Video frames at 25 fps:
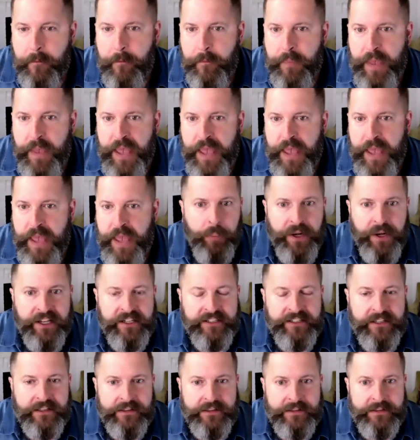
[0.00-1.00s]
being opening
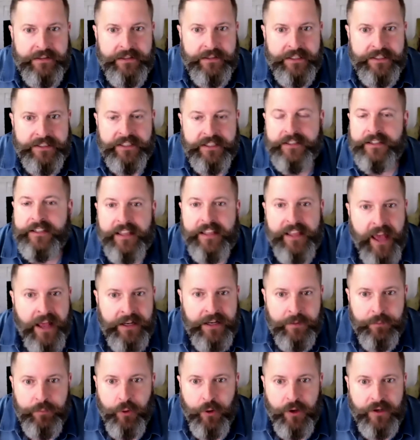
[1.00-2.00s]
to listen to that
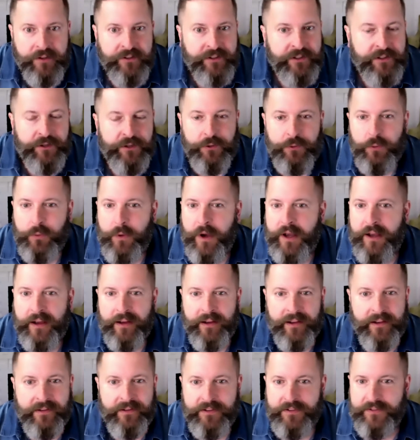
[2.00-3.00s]
input,
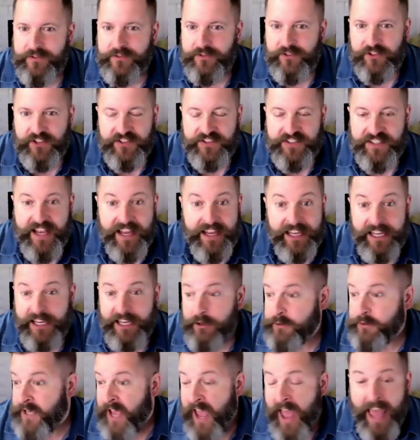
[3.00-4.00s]
to say,
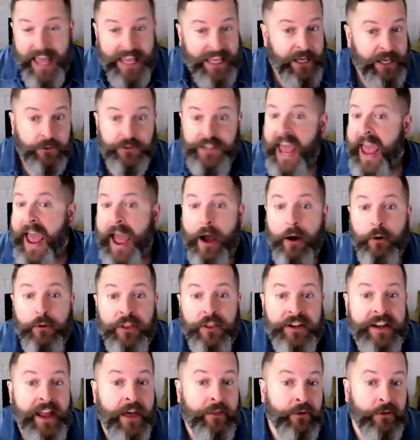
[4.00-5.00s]
here's how
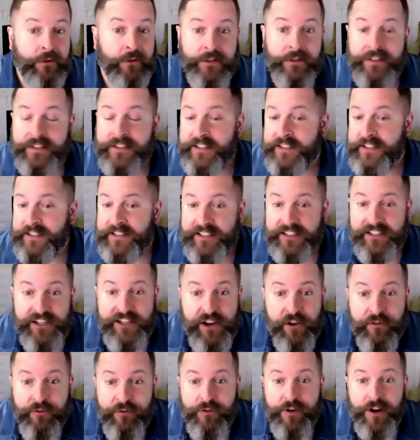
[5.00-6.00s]
the Netherlands is
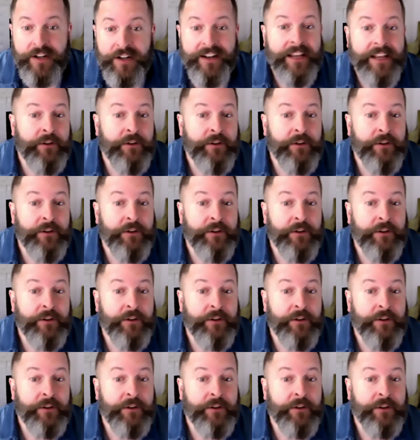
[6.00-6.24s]
different.